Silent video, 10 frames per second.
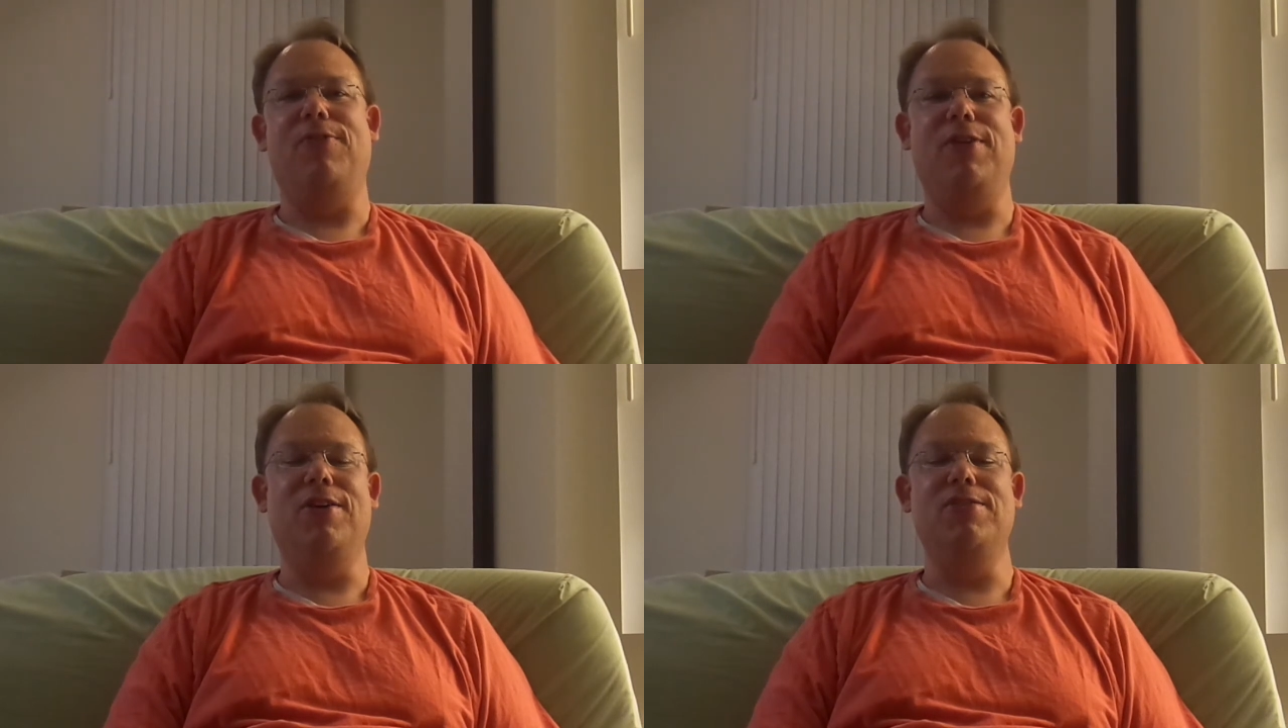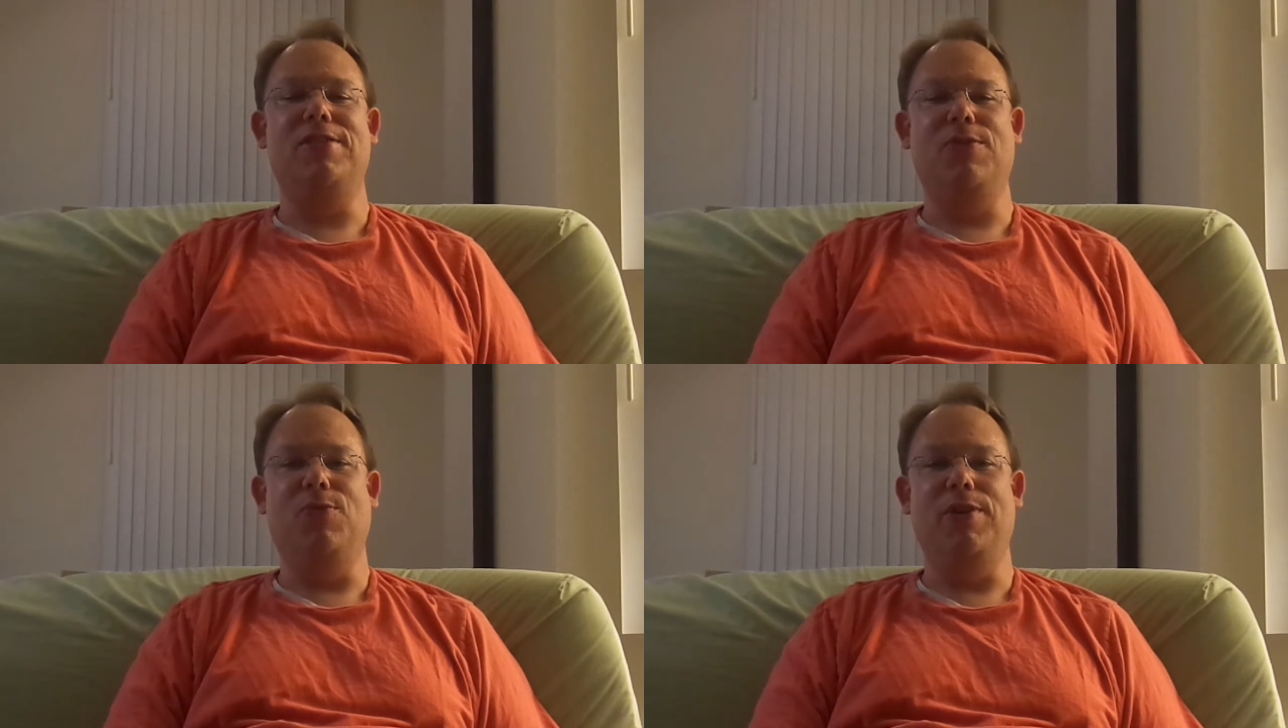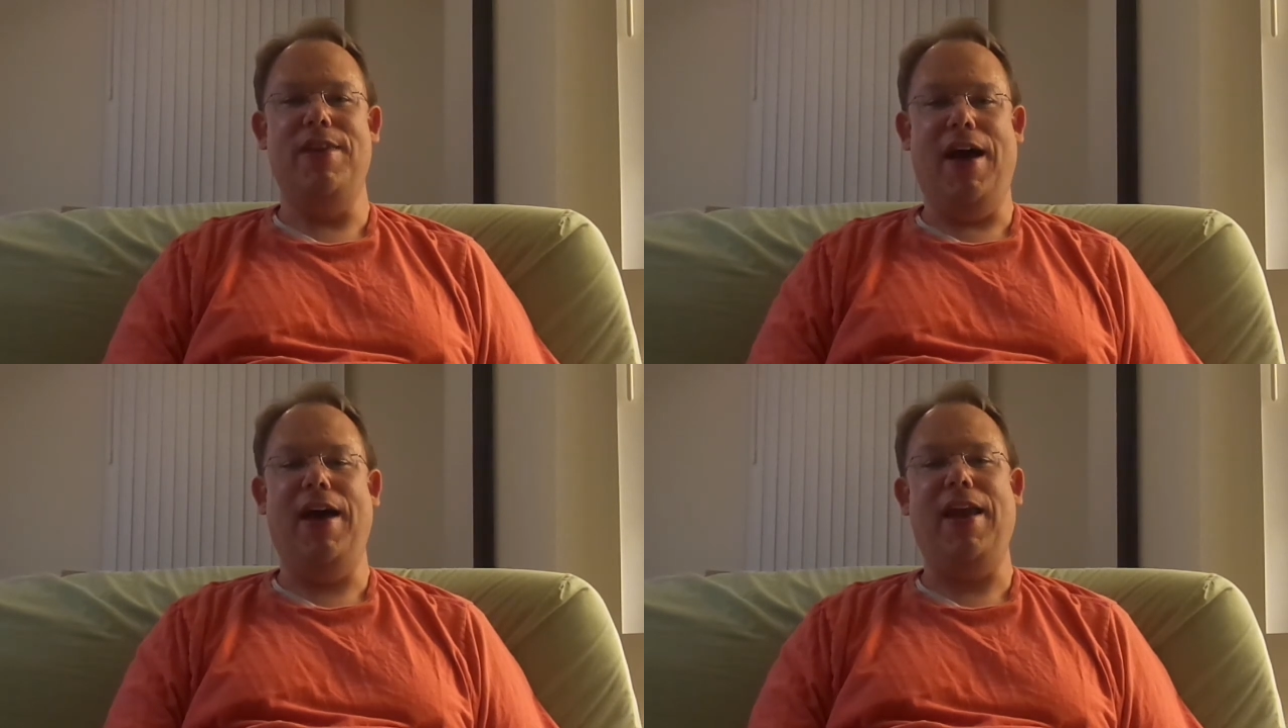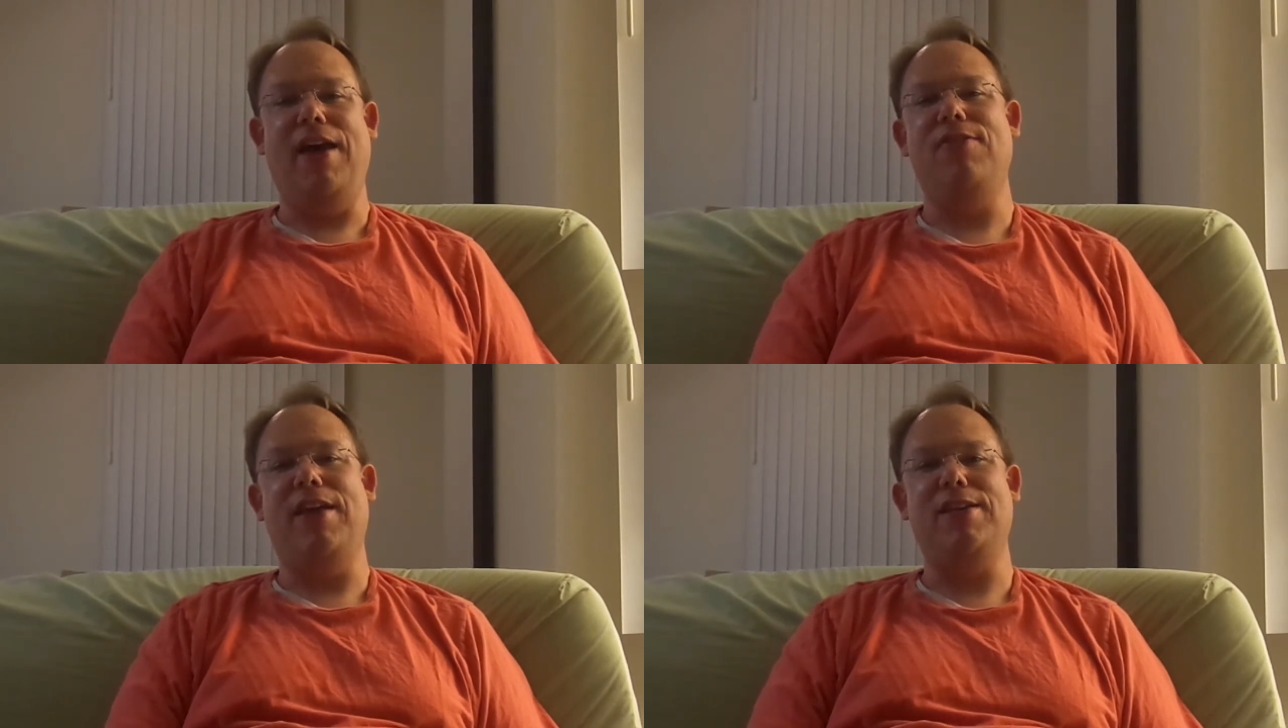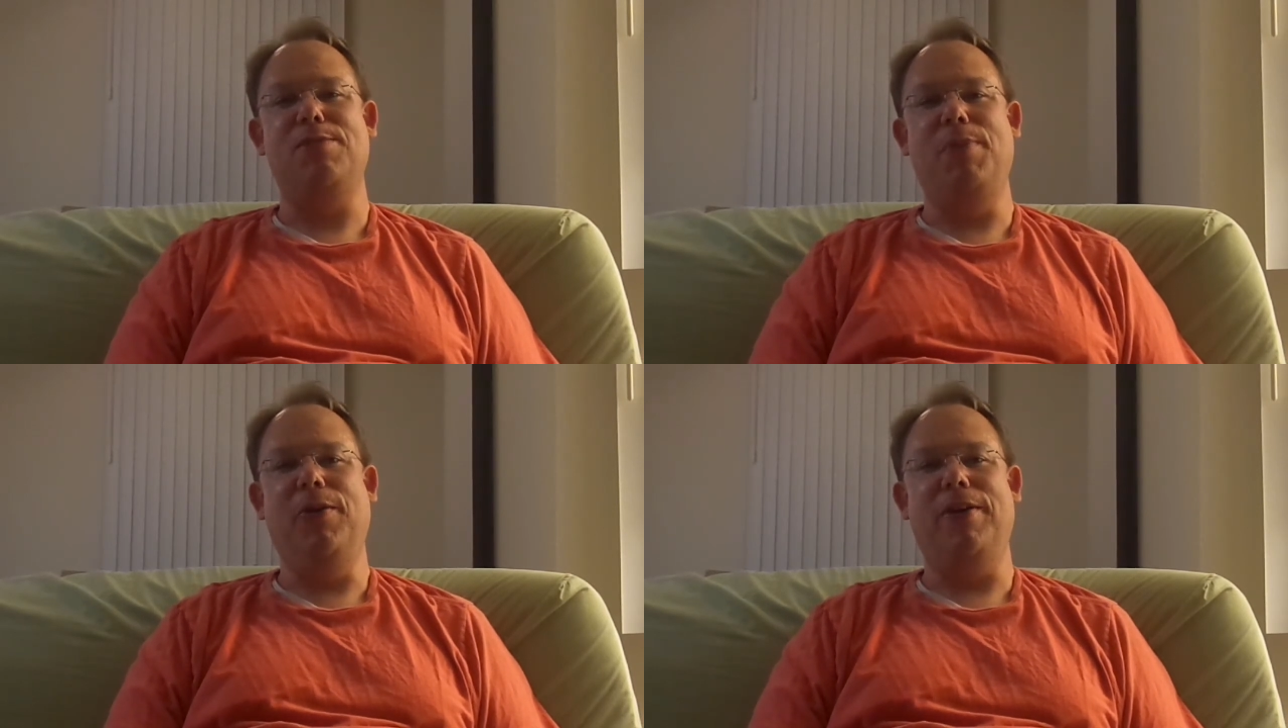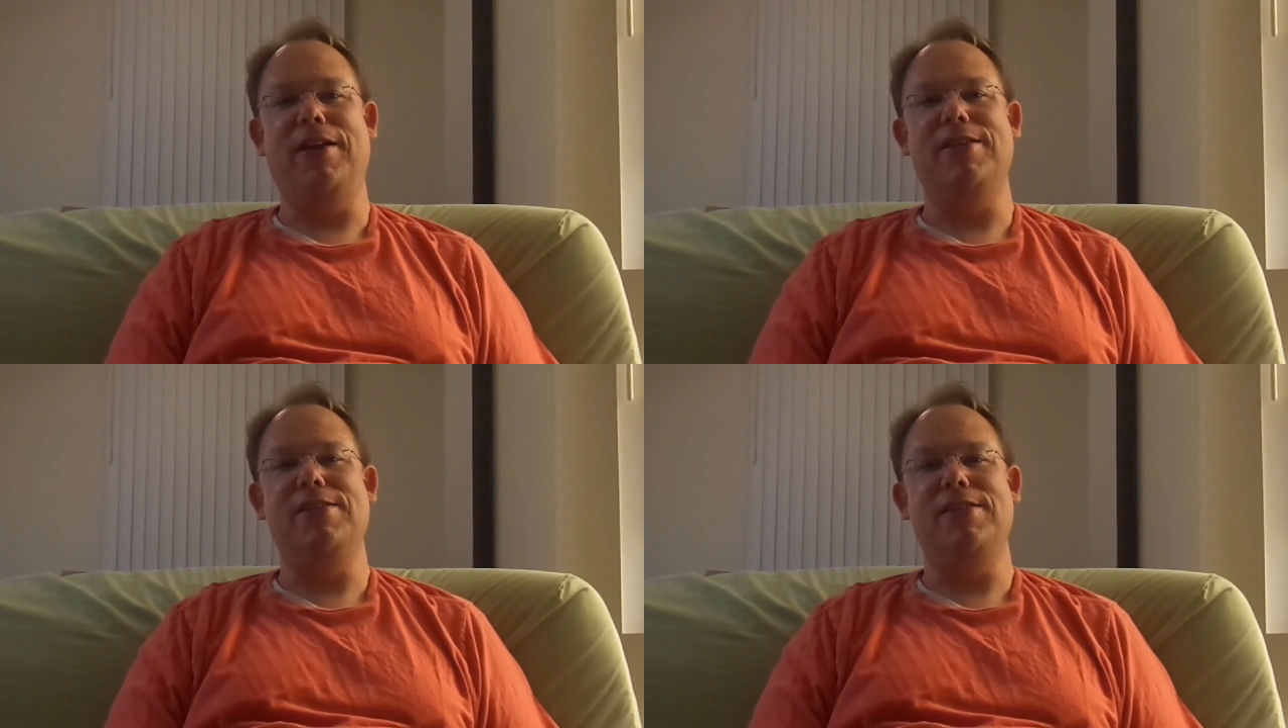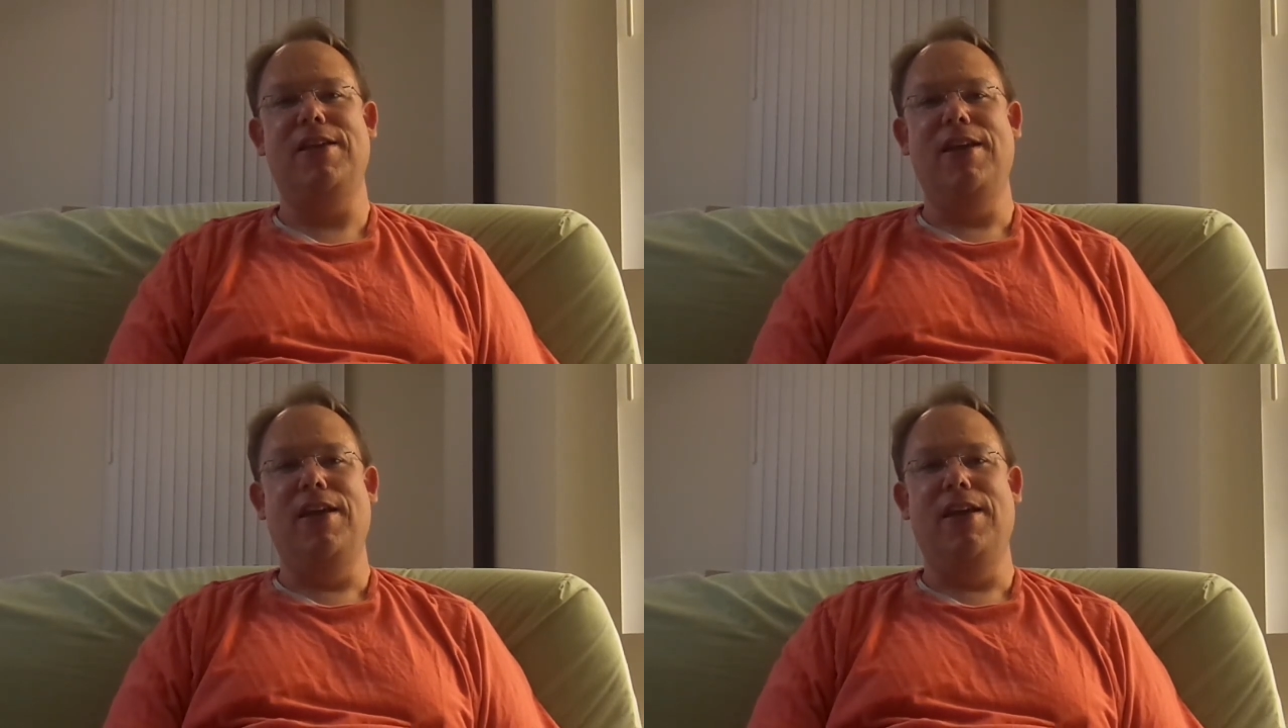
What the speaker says: for those that will not have that experience,